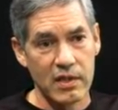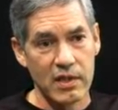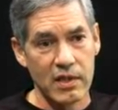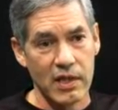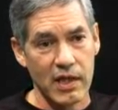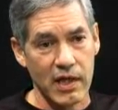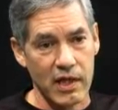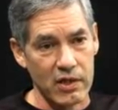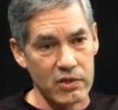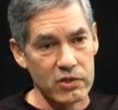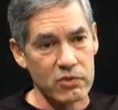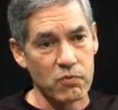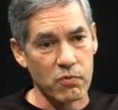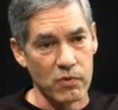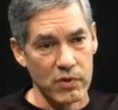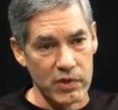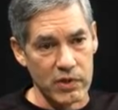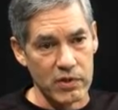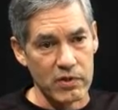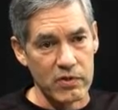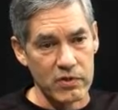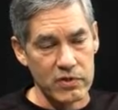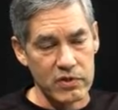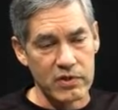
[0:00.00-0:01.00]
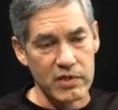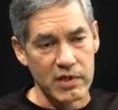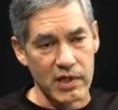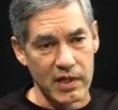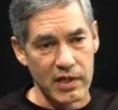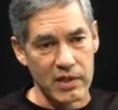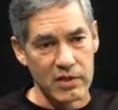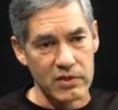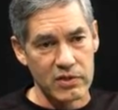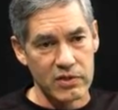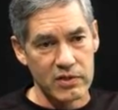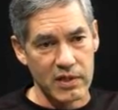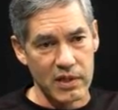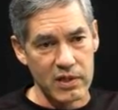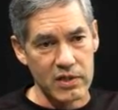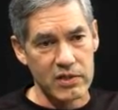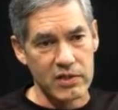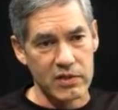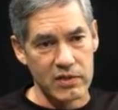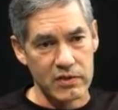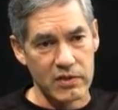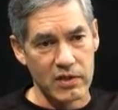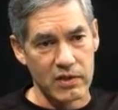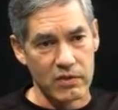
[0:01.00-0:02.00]
house were used as
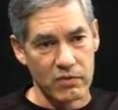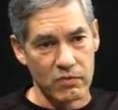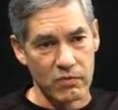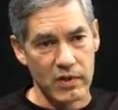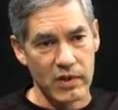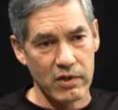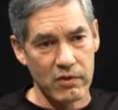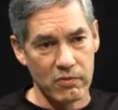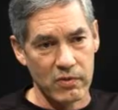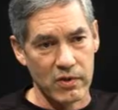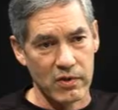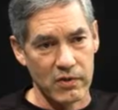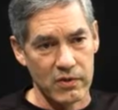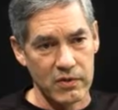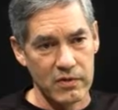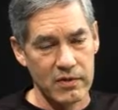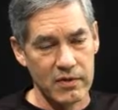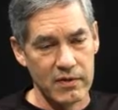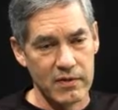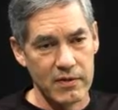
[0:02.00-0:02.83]
stations on the railroad.